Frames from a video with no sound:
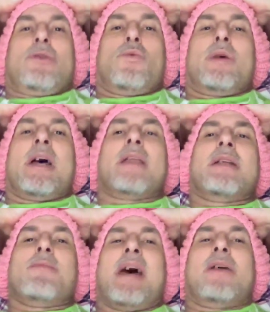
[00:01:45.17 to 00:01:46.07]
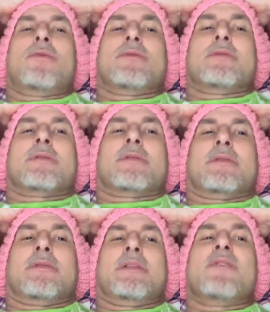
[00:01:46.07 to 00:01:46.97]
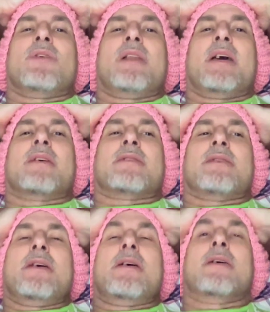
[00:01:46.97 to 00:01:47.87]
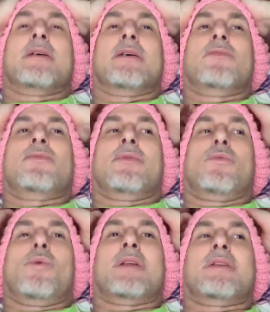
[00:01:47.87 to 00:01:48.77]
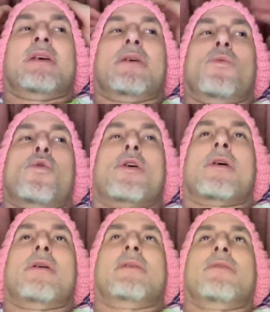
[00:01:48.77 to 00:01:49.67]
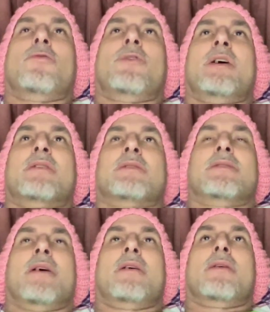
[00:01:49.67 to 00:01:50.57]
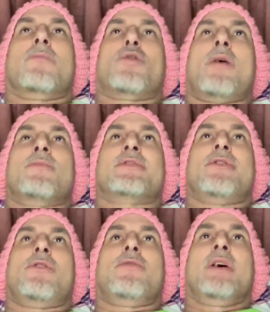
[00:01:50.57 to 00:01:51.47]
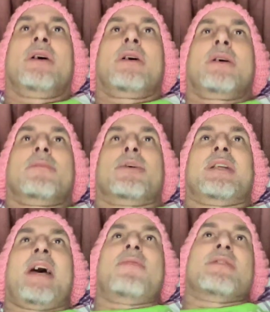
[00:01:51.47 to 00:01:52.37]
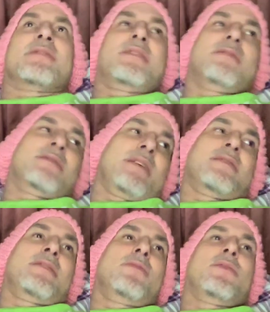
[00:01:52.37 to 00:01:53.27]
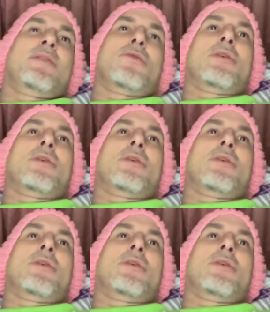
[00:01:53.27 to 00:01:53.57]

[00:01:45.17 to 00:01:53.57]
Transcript: reality matters to leave a legacy of what they can work on and fix and problem solve, but to have the skill sets, even if they're